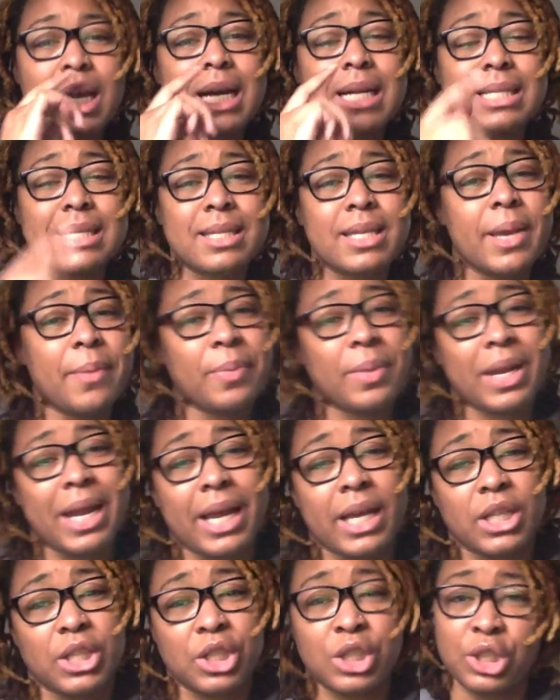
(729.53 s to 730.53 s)
a tip that
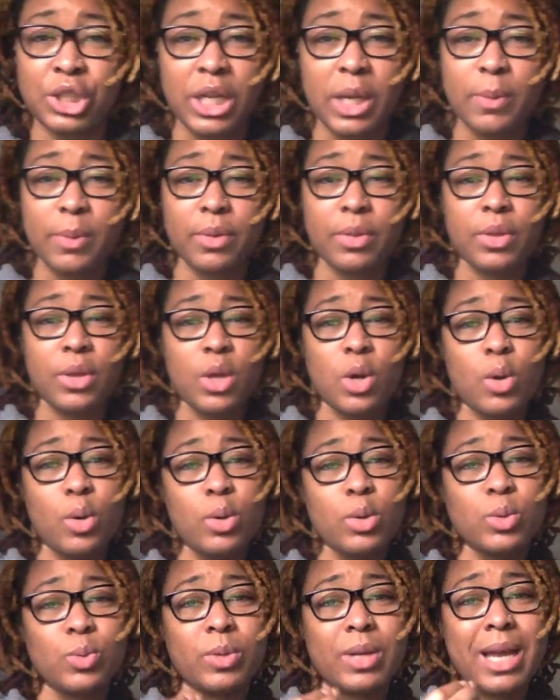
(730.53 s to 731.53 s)
I can share with
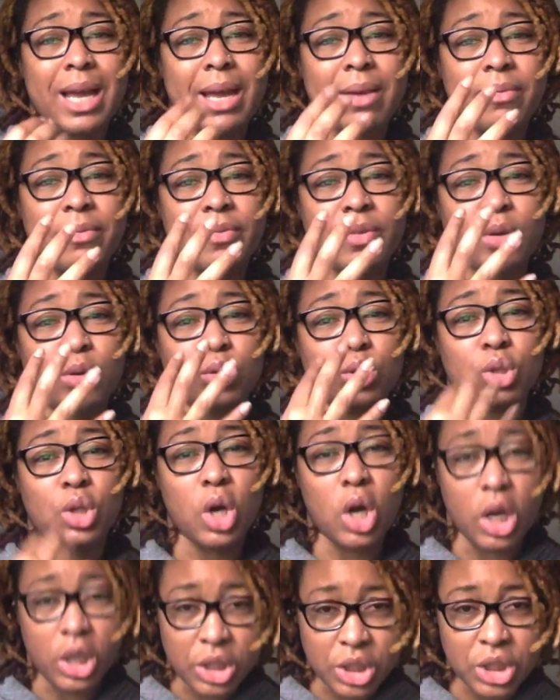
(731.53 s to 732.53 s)
you is when I feel
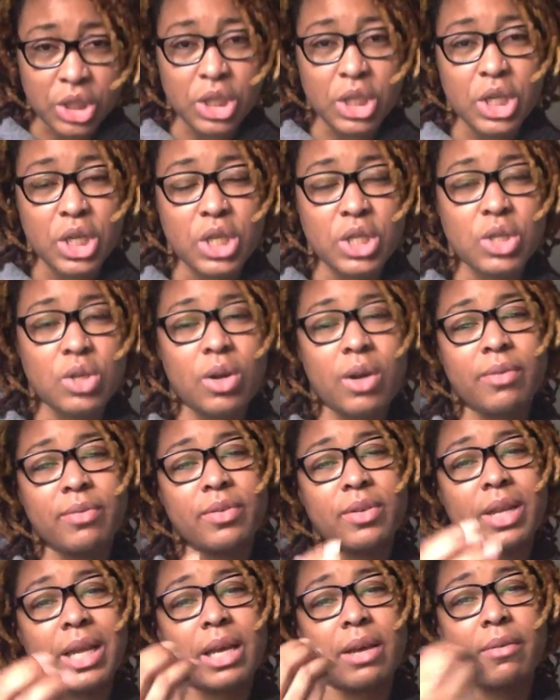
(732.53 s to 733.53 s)
nauseous or I
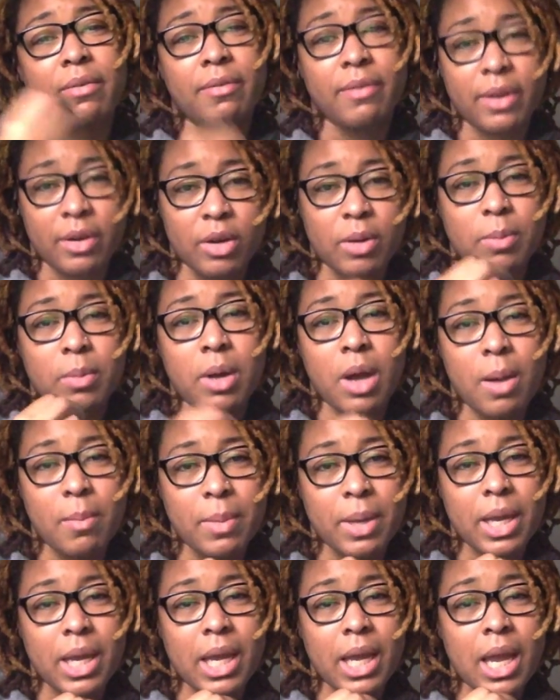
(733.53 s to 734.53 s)
feel like a flare up
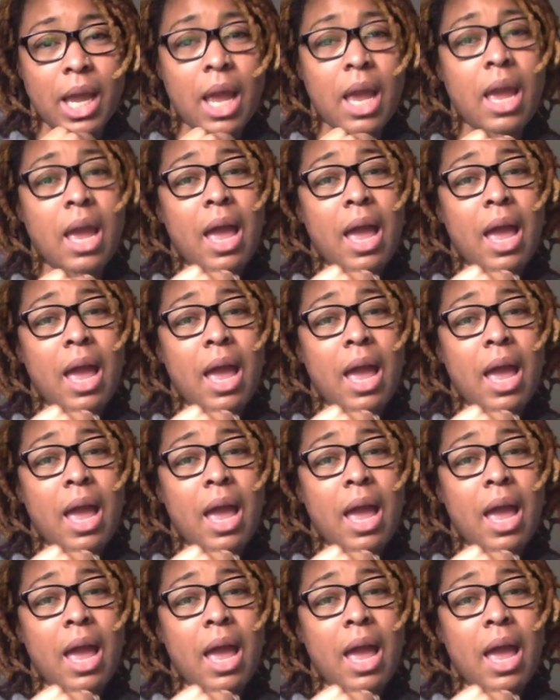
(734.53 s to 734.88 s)
coming,